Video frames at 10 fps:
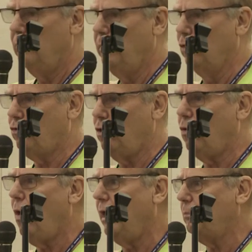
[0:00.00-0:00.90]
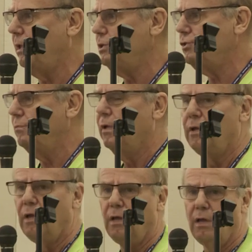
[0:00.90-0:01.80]
Quiet, please.
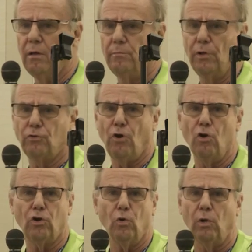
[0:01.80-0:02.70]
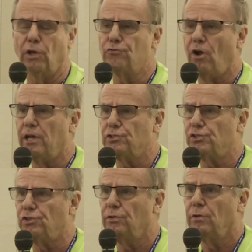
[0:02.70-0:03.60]
Bill Croker will
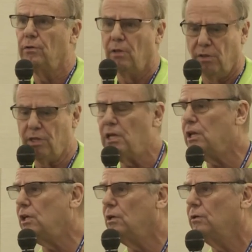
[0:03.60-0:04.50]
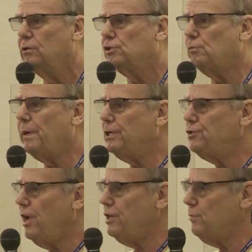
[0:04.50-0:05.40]
address the speed
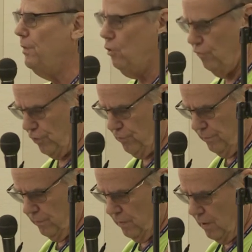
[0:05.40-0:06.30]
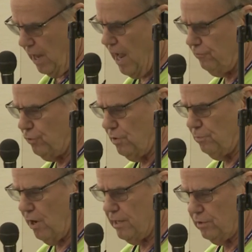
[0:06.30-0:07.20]
change maneuver after the
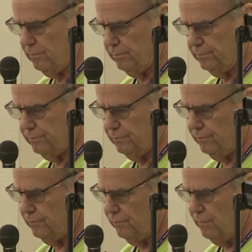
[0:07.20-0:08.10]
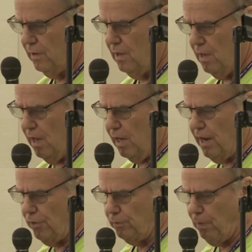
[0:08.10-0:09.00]
break.
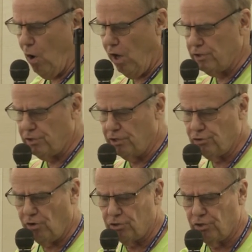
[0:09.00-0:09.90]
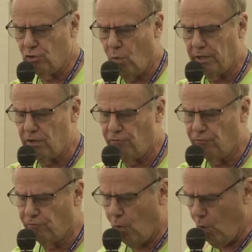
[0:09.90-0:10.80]
Another pause at instruction
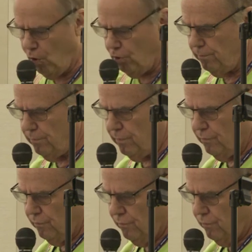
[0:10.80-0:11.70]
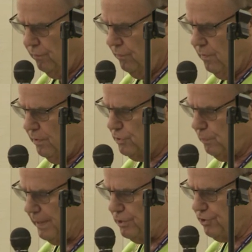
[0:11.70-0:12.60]
24.
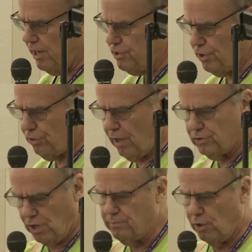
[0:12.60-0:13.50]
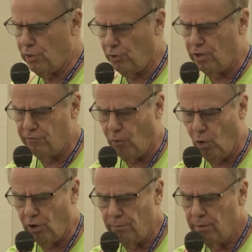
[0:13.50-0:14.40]
Speed change at,
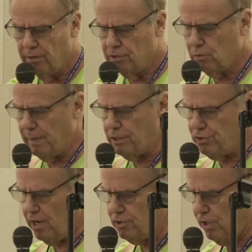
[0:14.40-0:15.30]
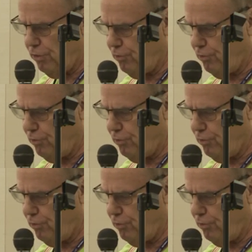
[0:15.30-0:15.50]
34. Speed change on